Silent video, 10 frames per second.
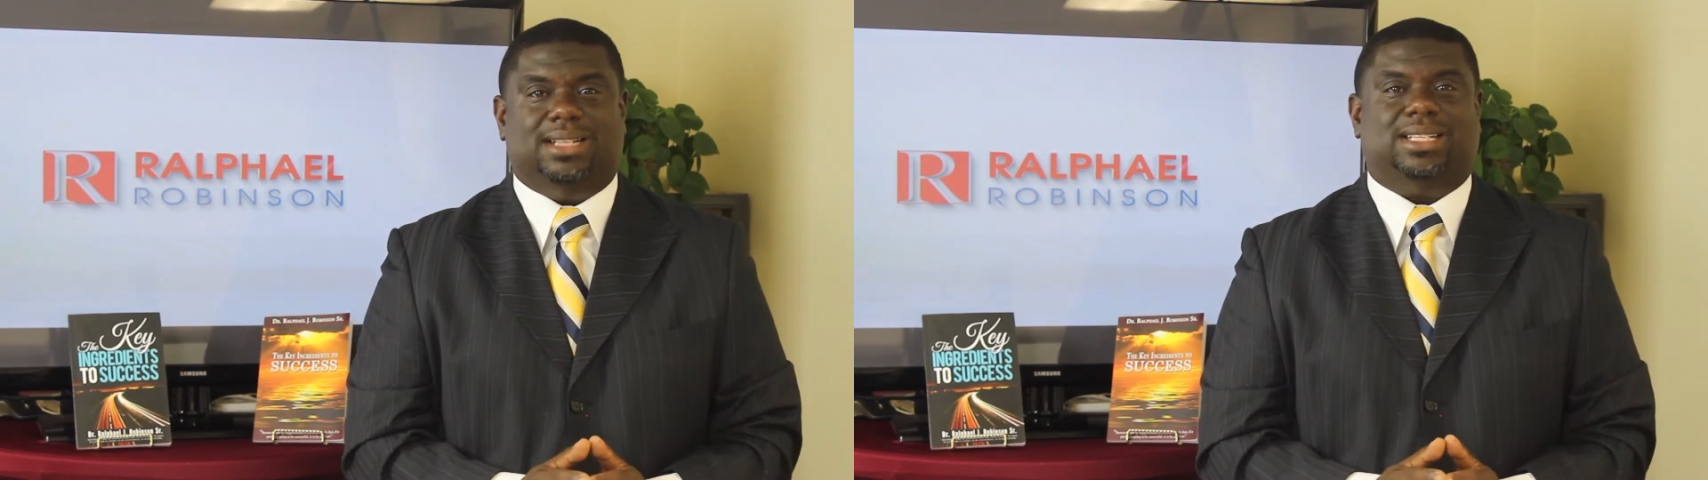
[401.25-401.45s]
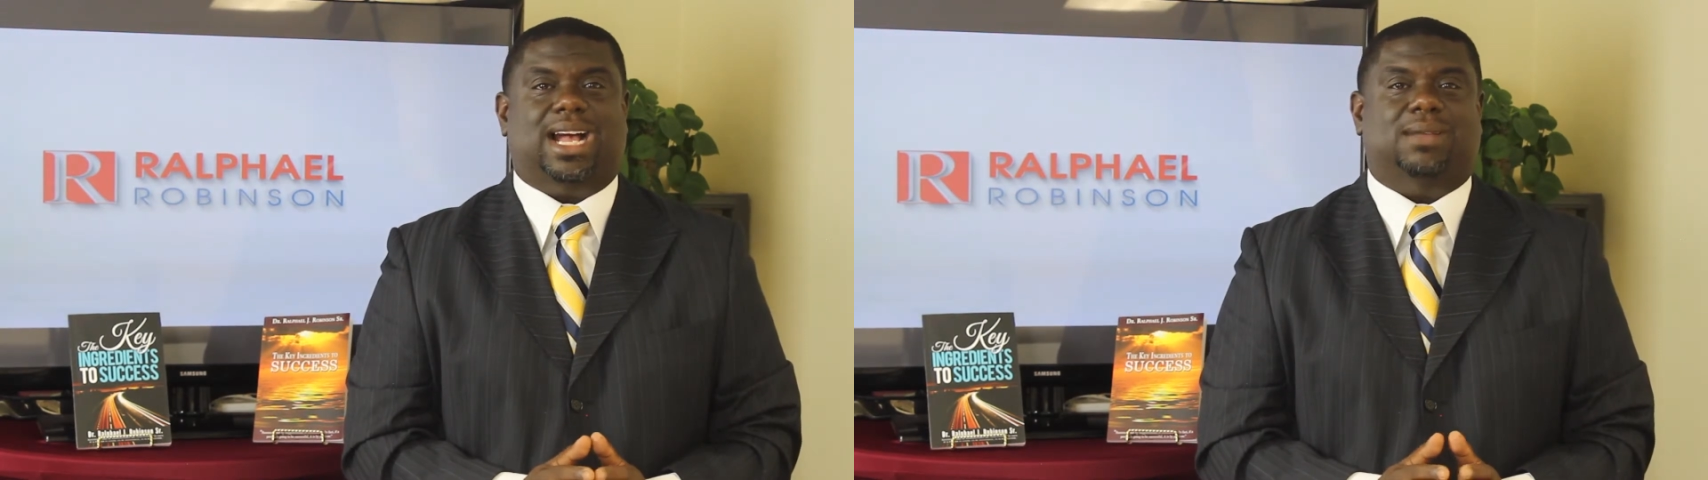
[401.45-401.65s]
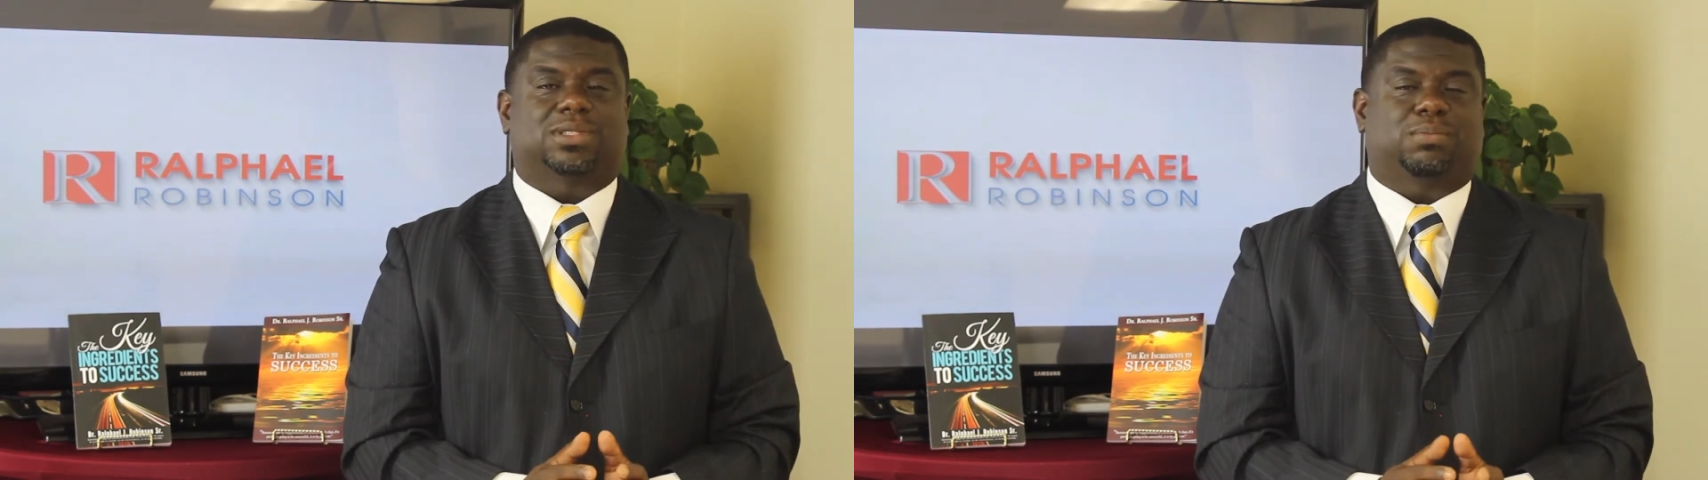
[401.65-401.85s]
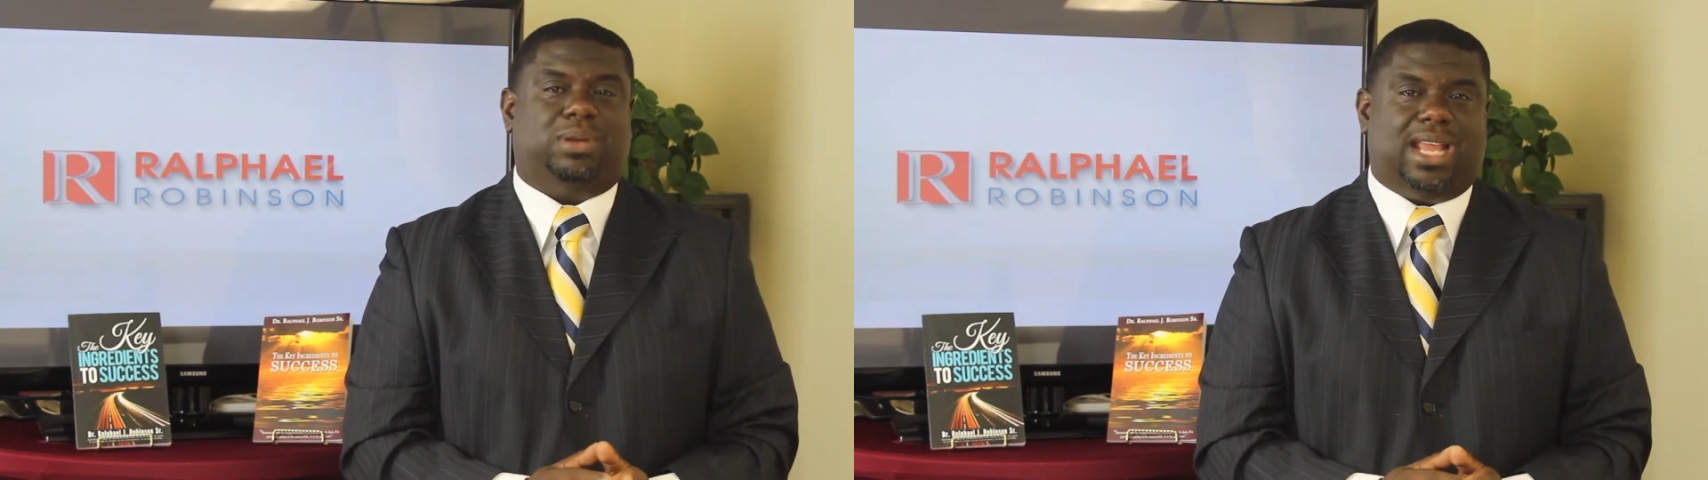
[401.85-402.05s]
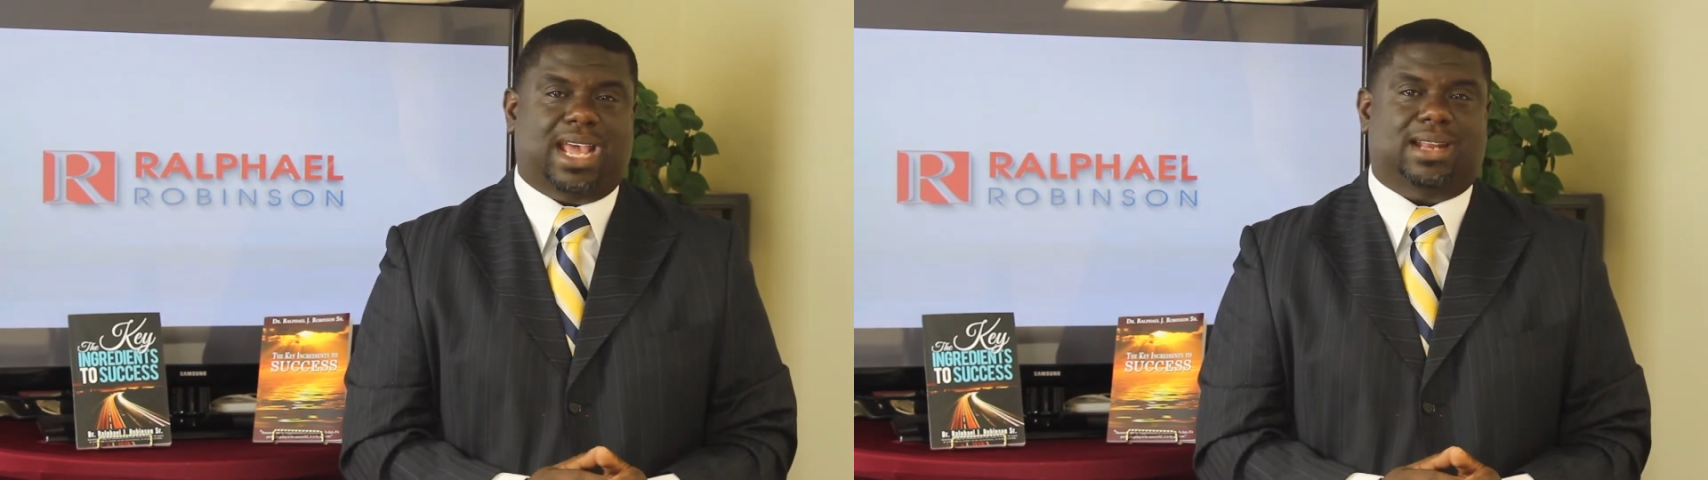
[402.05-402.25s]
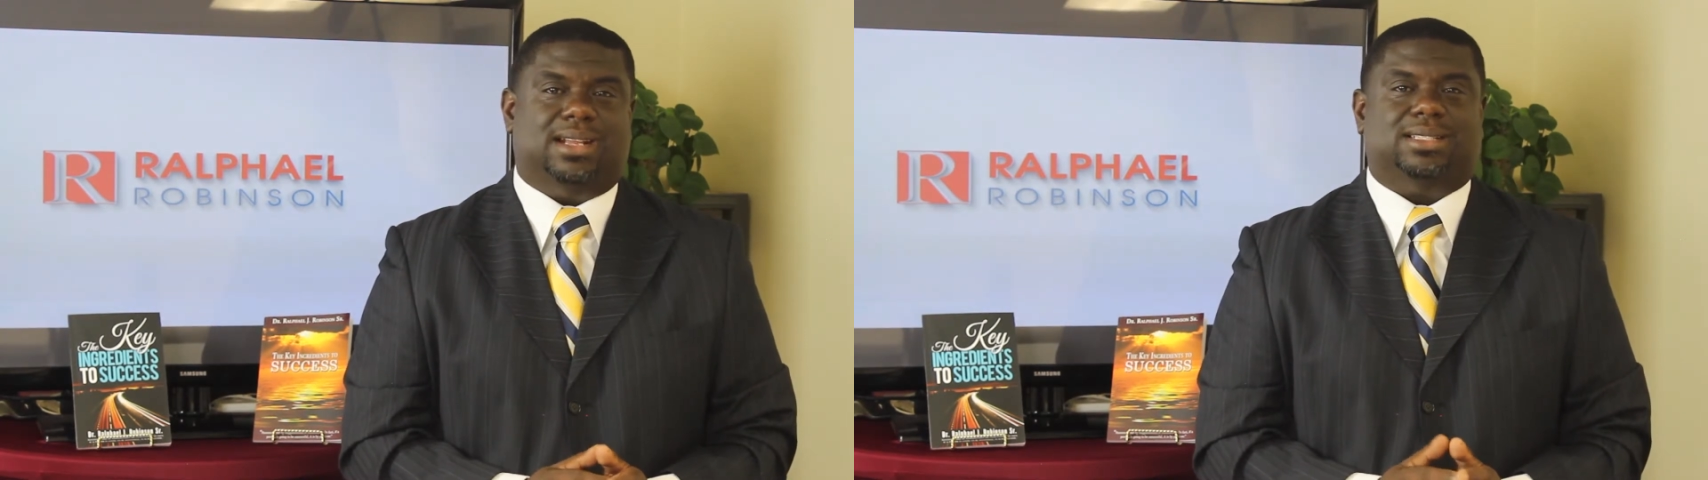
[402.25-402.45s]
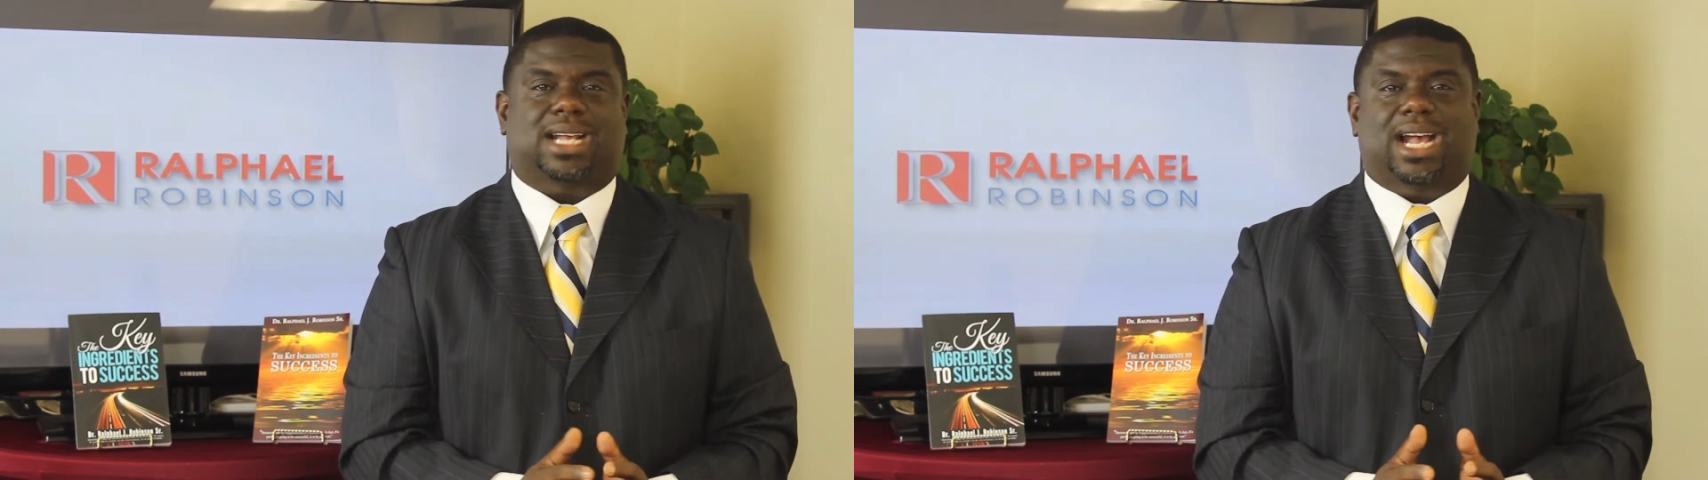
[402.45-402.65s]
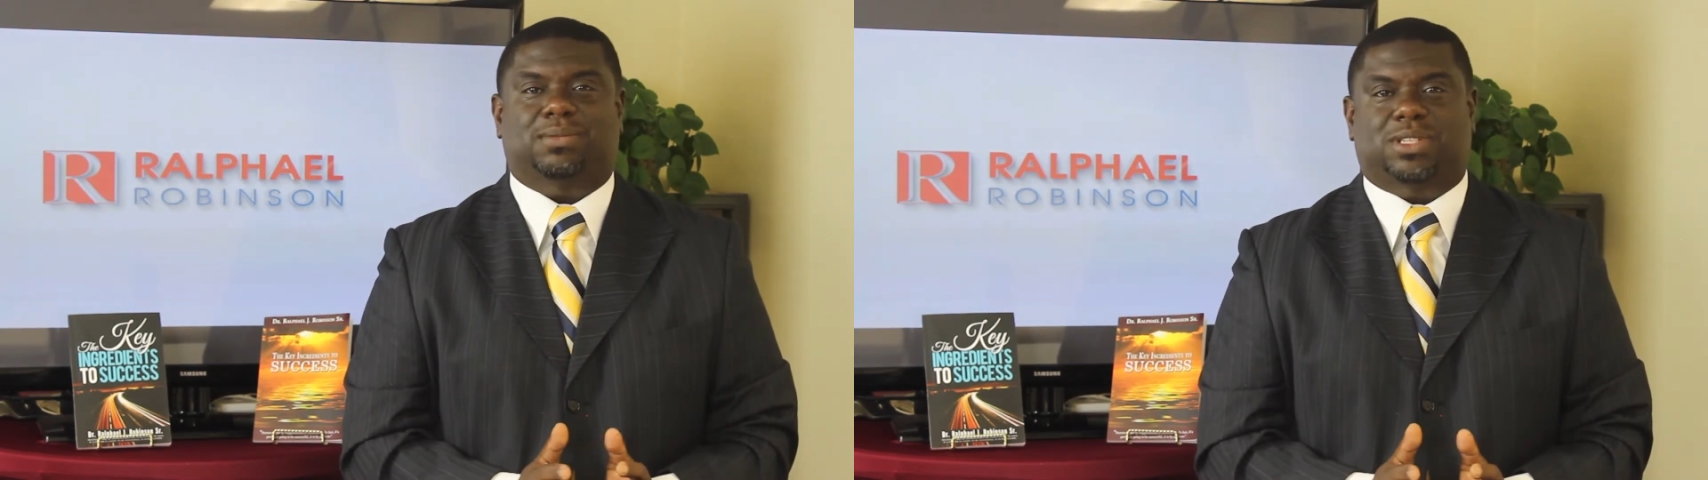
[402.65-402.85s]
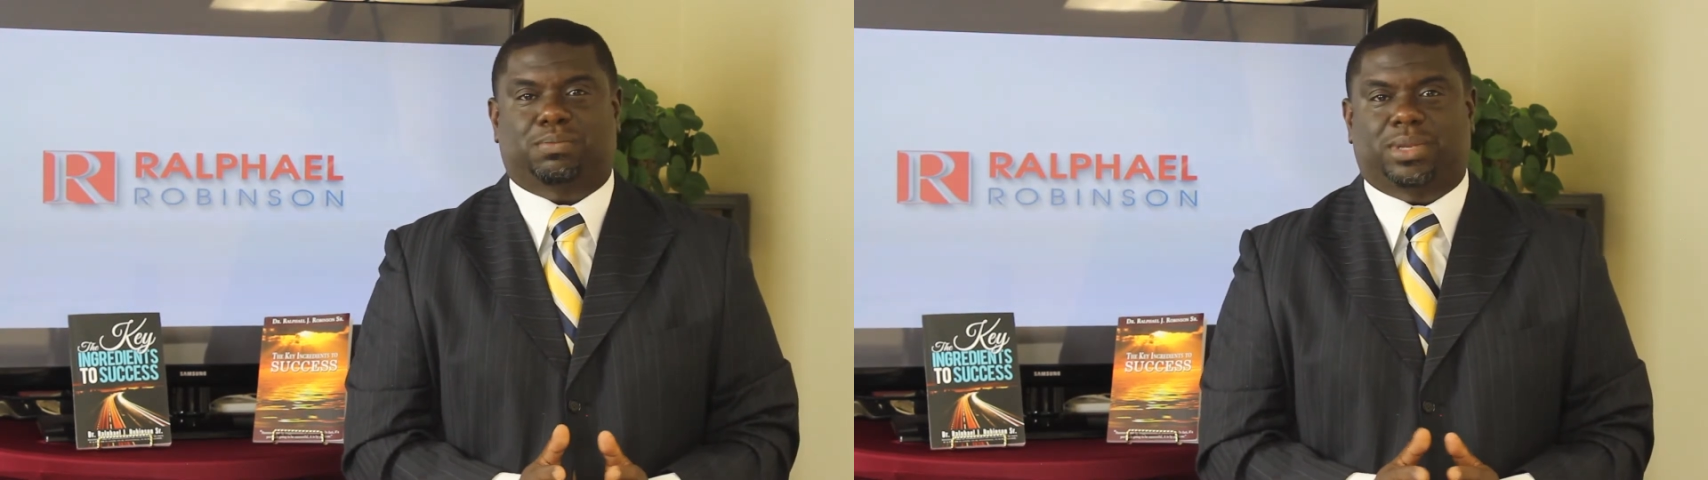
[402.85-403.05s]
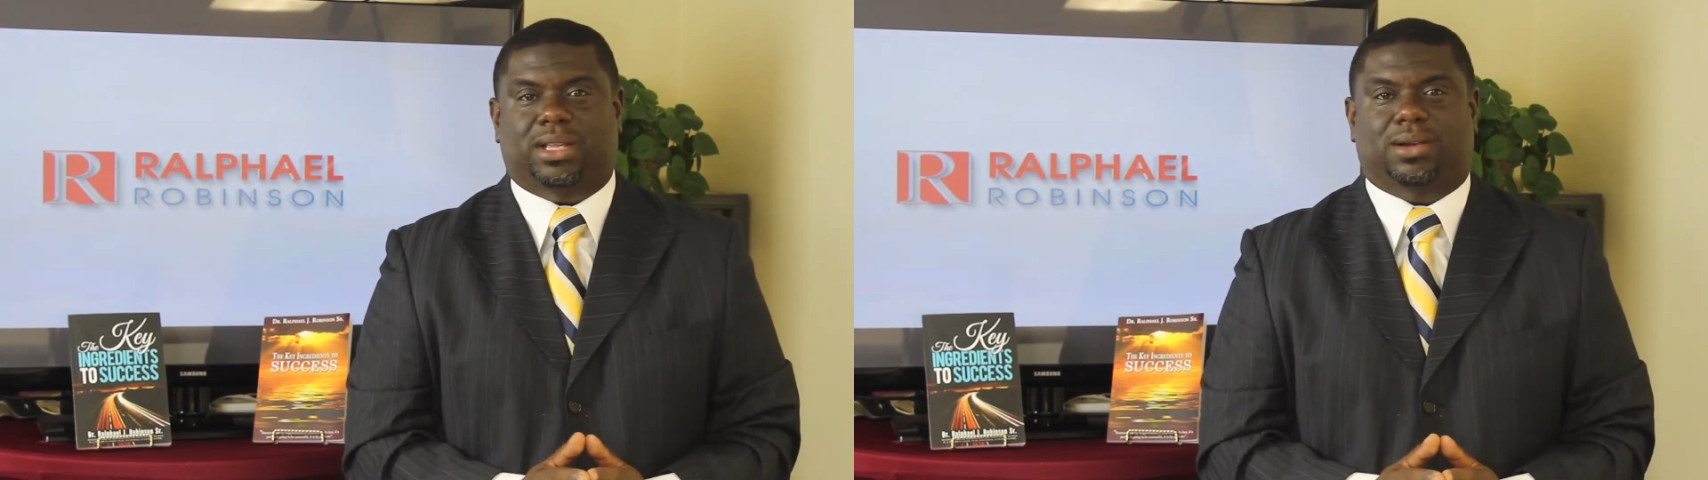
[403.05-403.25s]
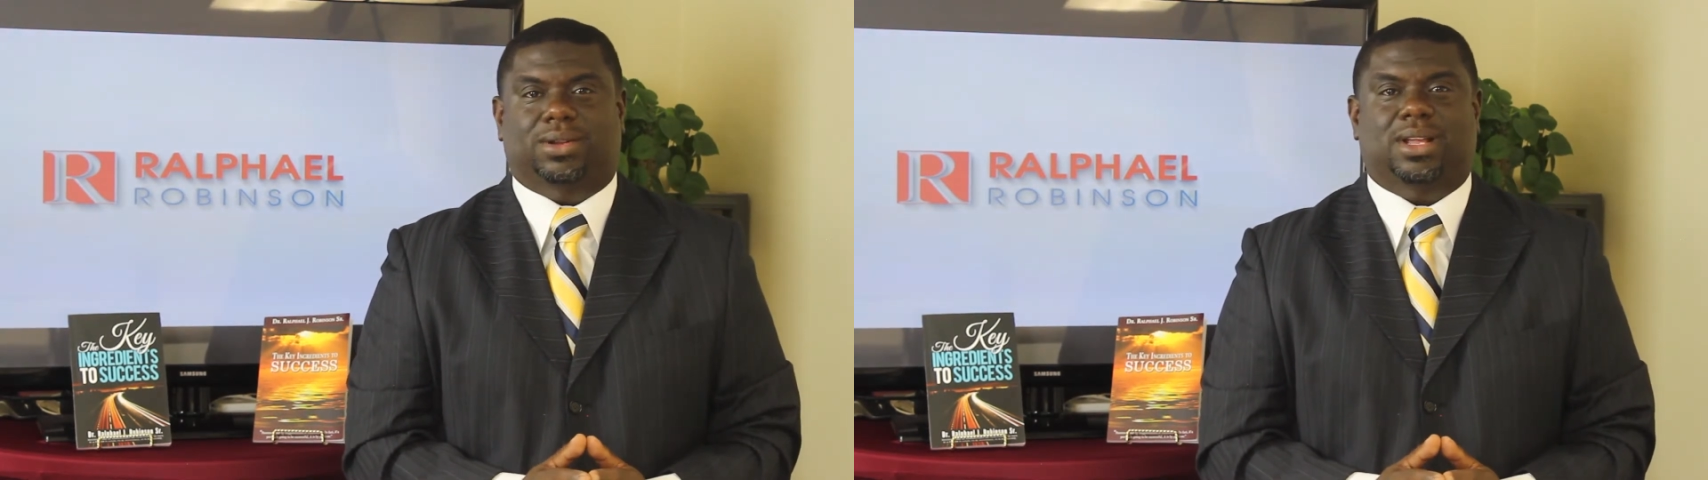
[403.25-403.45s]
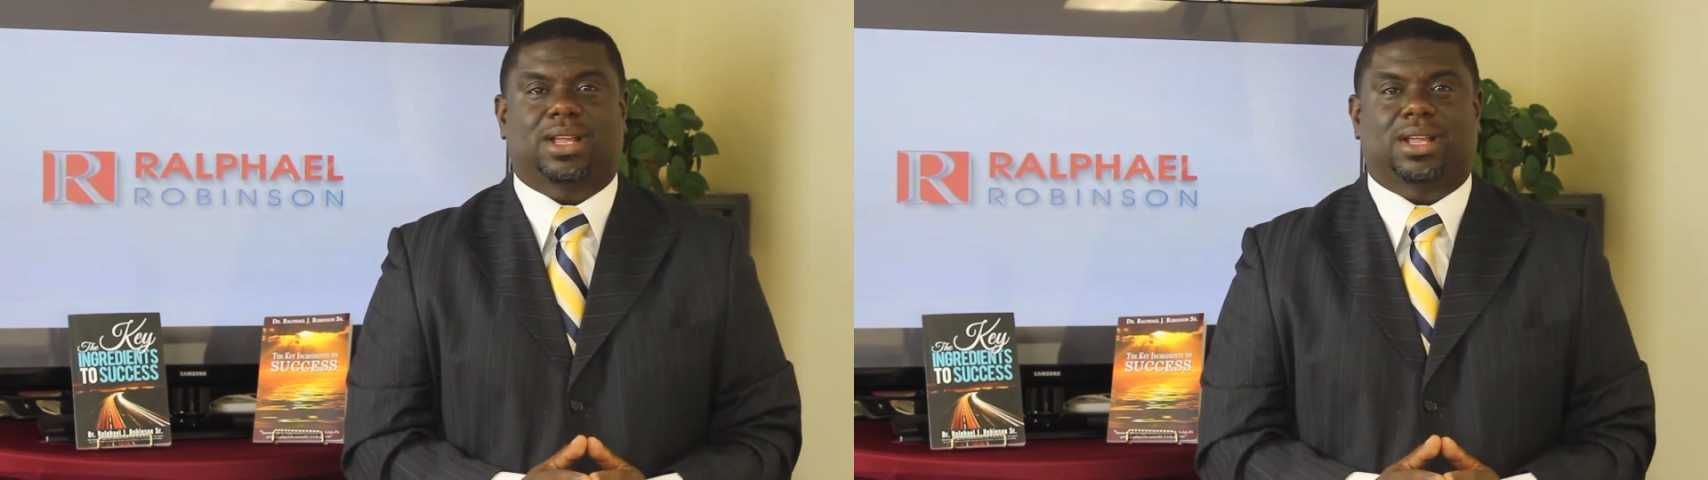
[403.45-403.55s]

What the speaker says: a time to plant, a time to build.